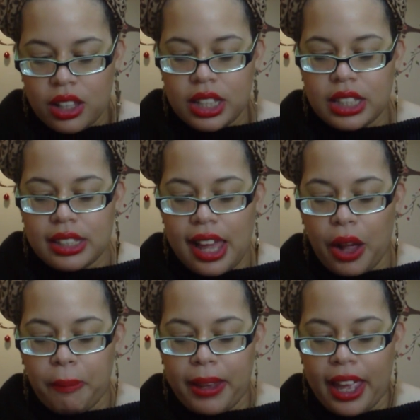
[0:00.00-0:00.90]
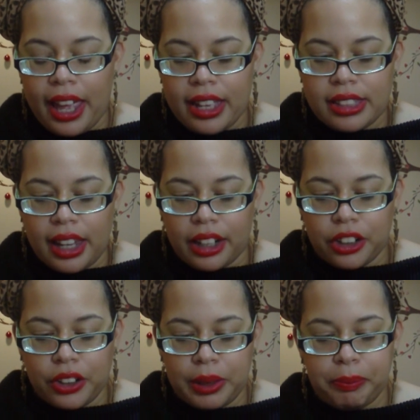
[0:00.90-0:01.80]
This is the Helping Hands
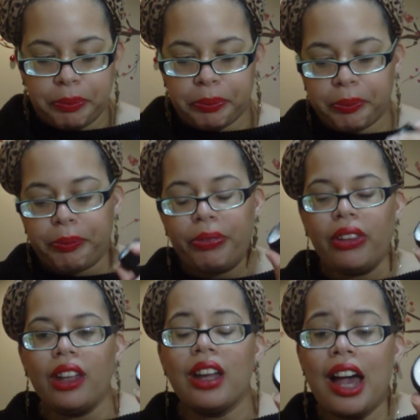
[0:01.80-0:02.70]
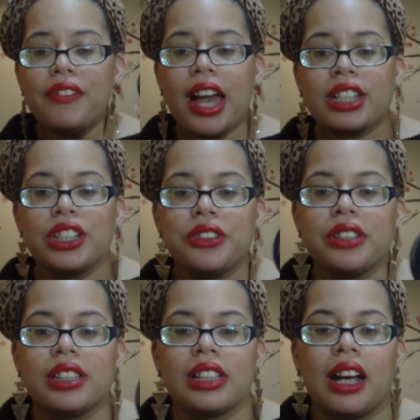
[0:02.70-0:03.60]
hand cream. I've actually
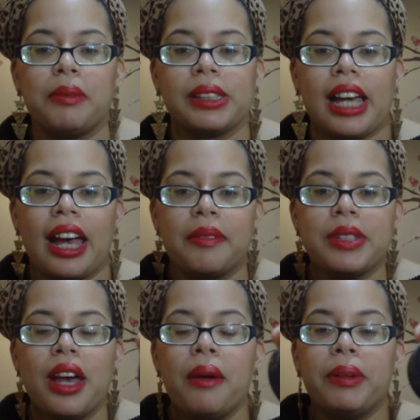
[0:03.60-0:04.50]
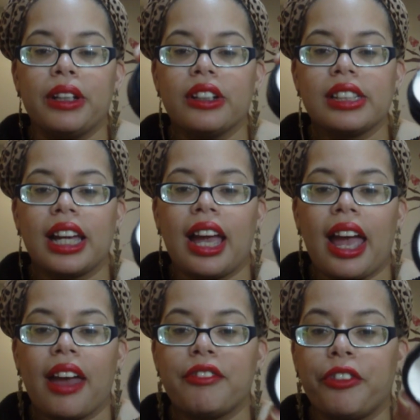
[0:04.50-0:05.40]
used this a couple times, but it looks like
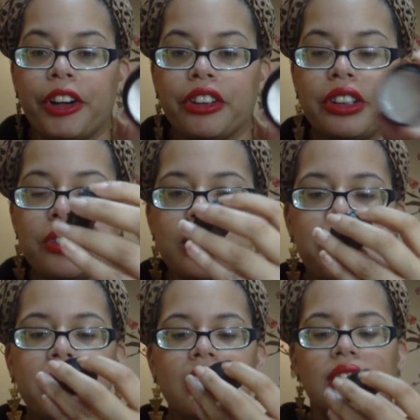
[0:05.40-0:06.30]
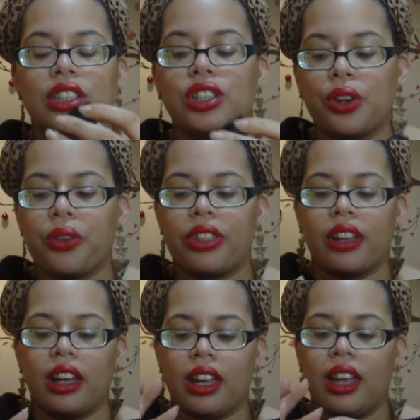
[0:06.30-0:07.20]
I have rarely used it because it's so
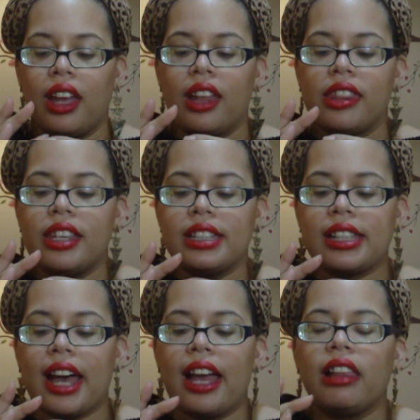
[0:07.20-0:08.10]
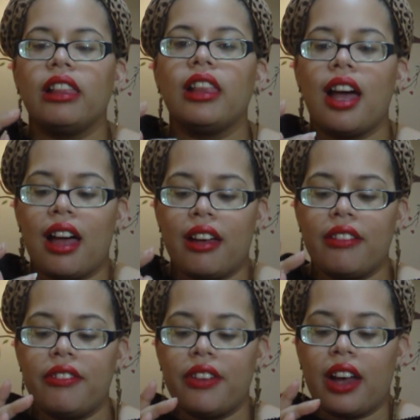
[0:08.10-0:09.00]
thick. This I
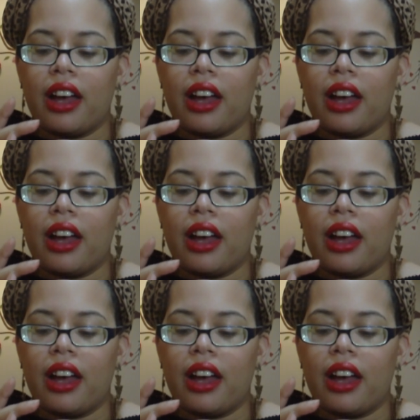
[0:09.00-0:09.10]
love.